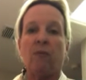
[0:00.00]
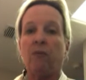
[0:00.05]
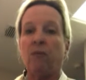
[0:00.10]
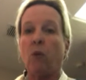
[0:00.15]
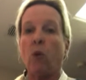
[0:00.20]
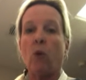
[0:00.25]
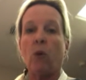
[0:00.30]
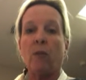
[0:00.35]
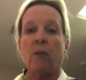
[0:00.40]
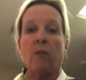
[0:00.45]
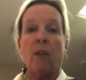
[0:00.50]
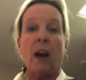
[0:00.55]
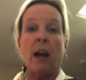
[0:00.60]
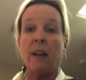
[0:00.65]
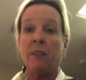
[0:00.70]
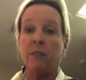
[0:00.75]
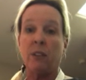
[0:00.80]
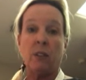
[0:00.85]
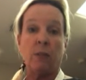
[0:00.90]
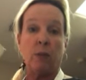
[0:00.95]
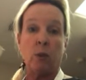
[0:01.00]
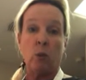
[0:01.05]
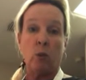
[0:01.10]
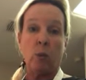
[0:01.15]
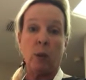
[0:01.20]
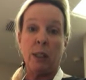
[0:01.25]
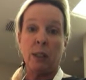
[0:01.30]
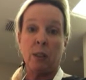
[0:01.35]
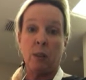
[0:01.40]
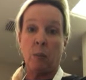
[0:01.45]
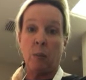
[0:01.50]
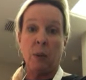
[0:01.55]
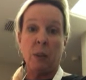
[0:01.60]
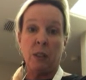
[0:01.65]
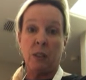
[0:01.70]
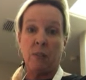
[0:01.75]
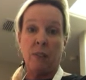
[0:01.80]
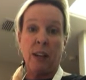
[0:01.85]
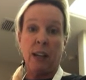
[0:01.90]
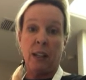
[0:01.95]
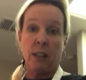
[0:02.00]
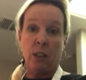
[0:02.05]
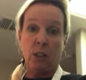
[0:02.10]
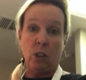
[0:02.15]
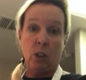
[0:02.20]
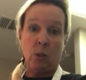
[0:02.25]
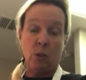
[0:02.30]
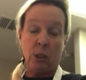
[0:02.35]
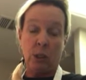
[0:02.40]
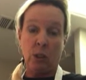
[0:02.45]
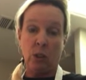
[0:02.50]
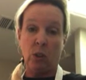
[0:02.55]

4 or 5 different recipes of how to do it.